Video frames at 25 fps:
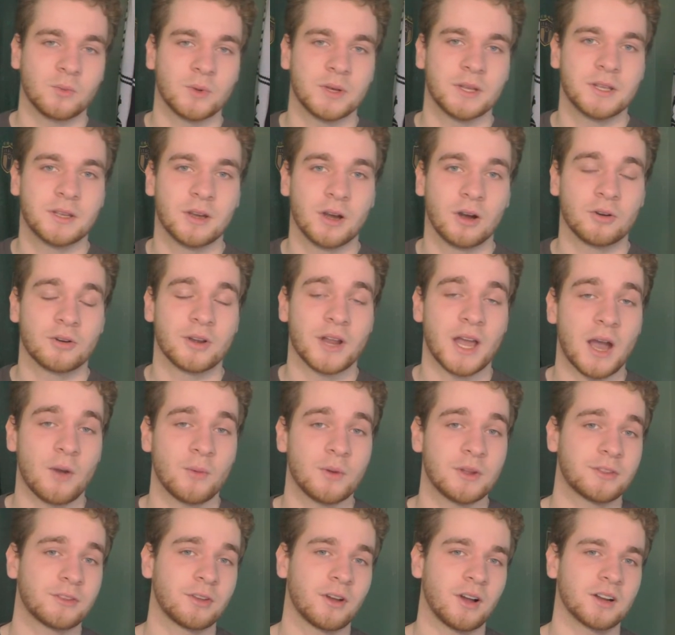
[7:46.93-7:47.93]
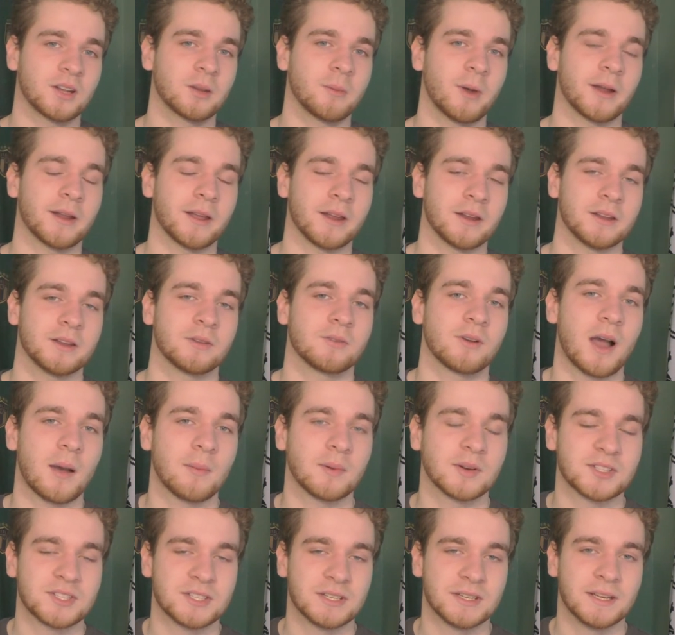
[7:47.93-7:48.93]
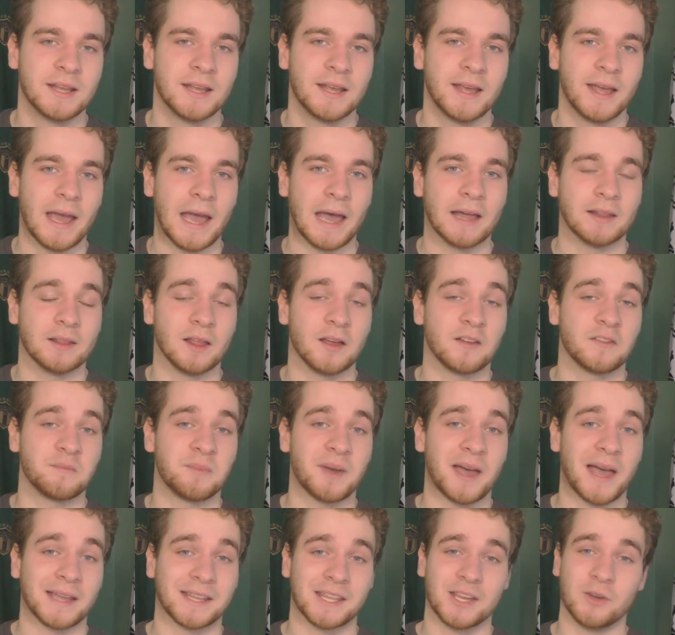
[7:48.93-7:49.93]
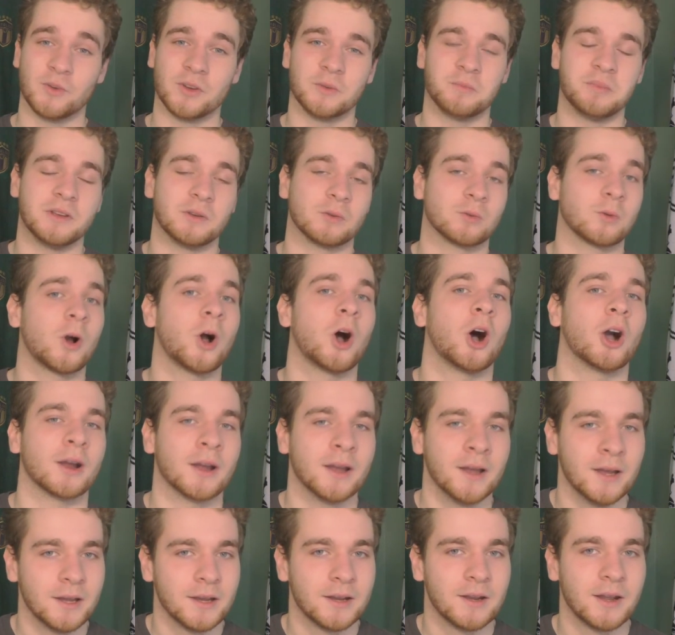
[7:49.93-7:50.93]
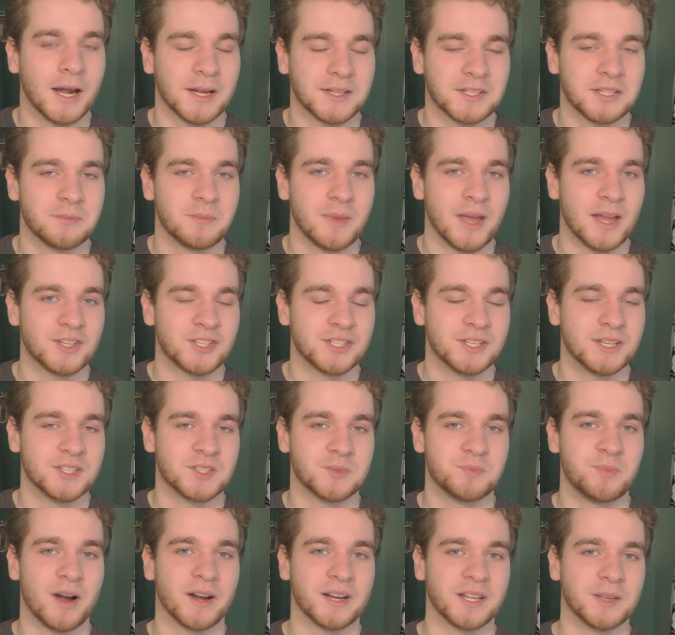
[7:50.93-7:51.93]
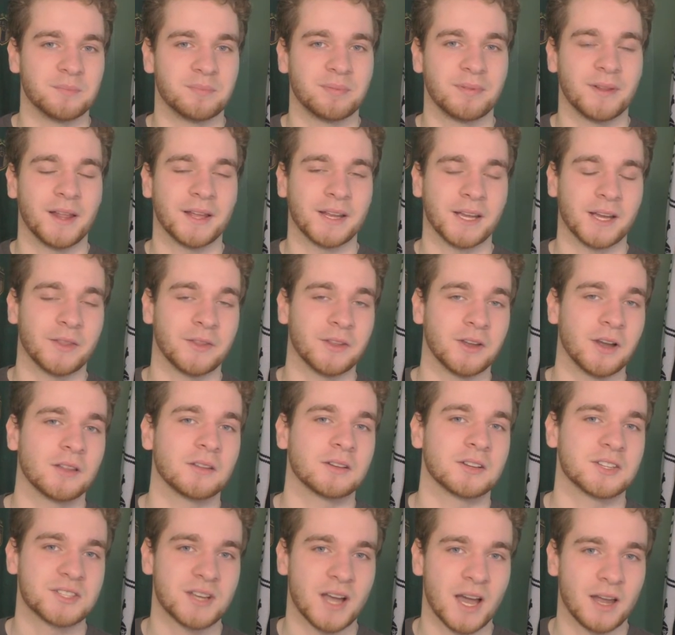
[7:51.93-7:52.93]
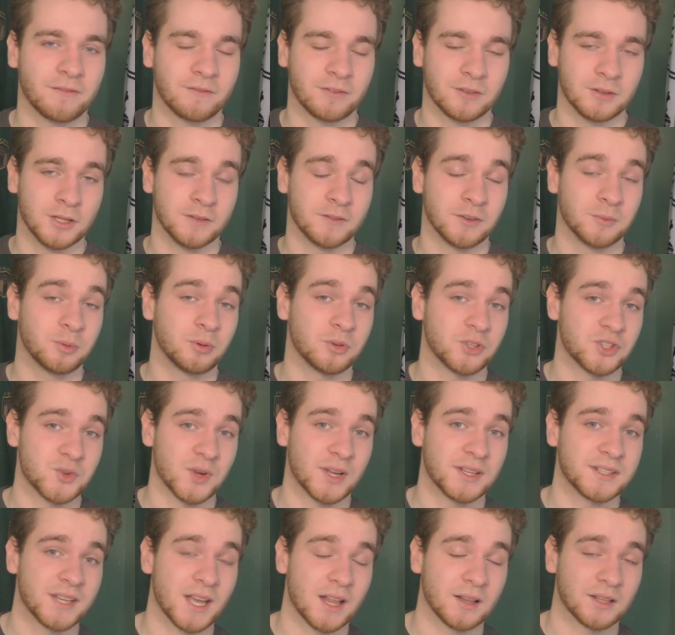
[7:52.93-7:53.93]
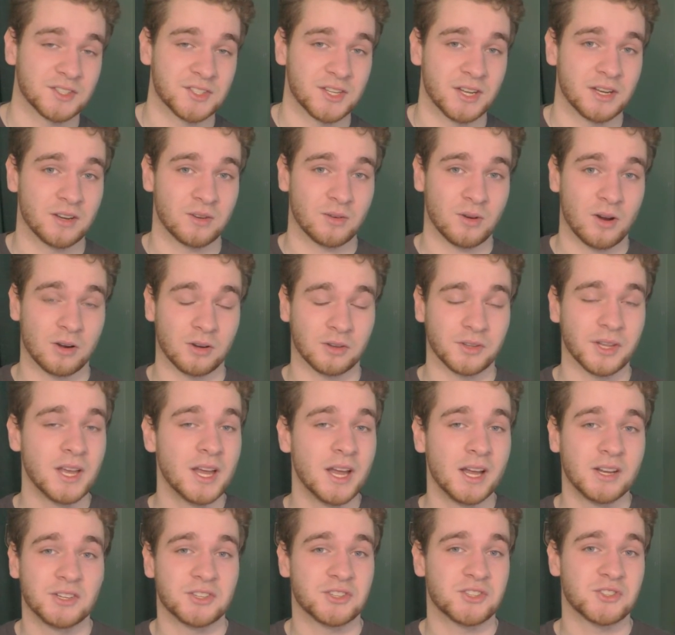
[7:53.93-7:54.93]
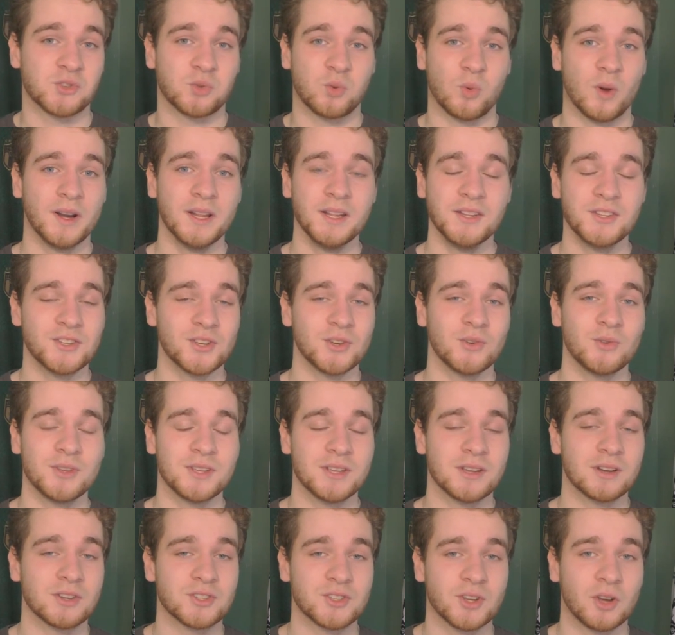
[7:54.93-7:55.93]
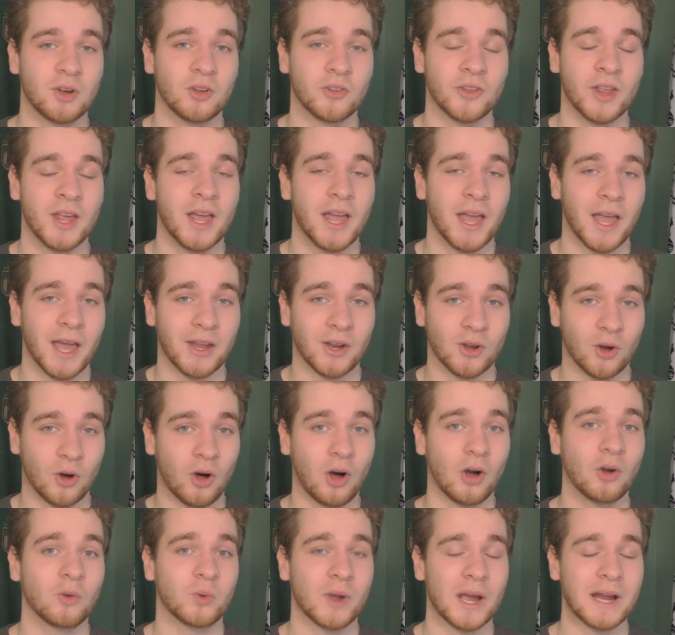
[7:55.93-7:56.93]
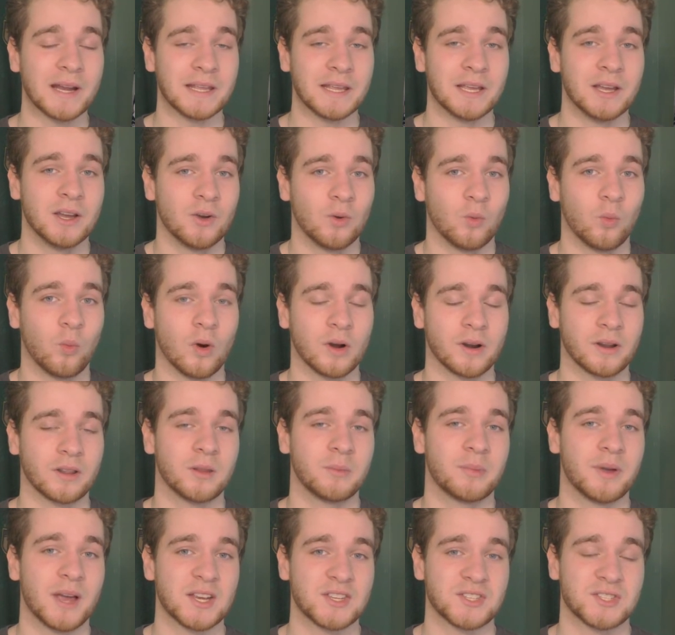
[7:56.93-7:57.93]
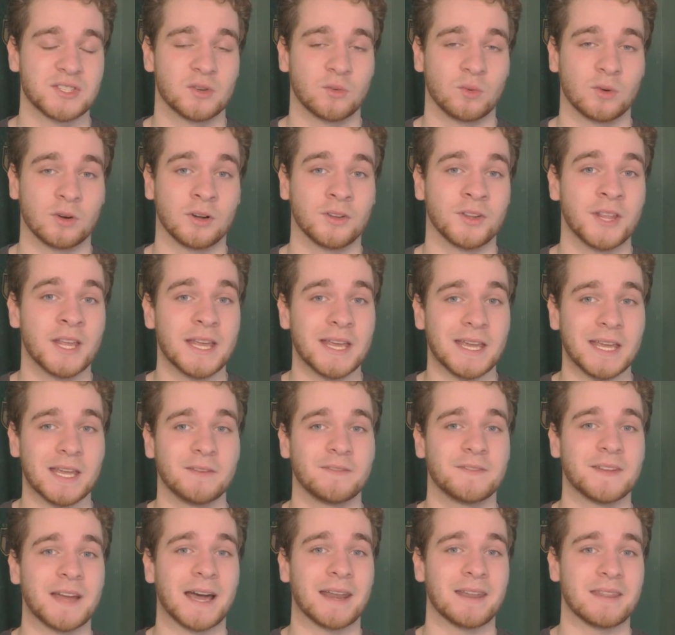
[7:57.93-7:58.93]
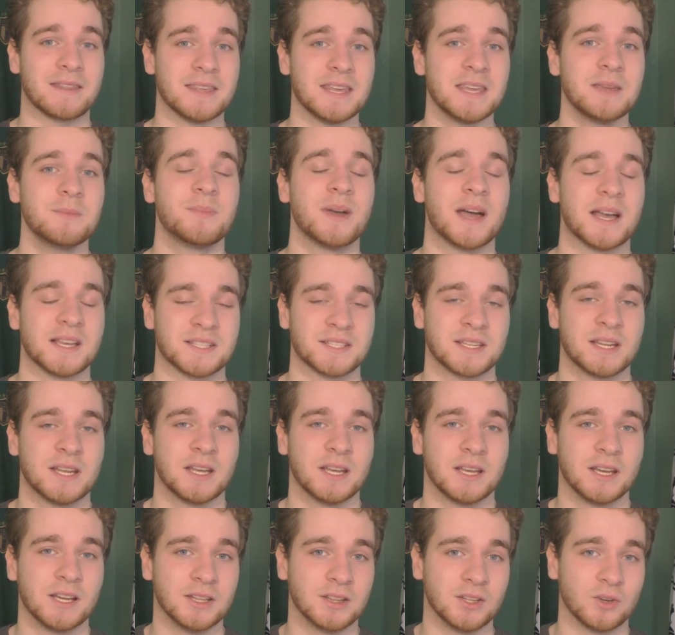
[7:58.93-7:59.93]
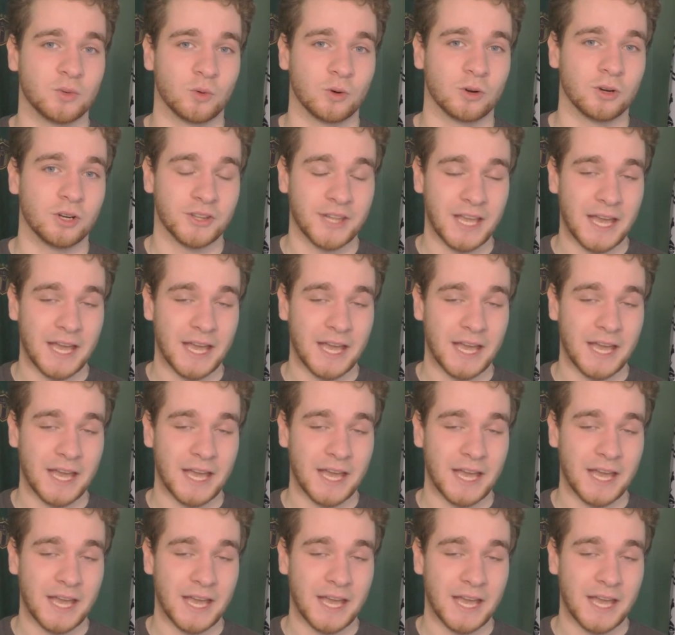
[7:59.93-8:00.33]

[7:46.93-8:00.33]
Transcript: we go now. We talked about Andy Robertson at left back. It would be wrong not to mention his buddy playing on the other side for Liverpool, Trent Alexander-Arnold. Just 22 years old and already one of the best in the world, if not the best in the world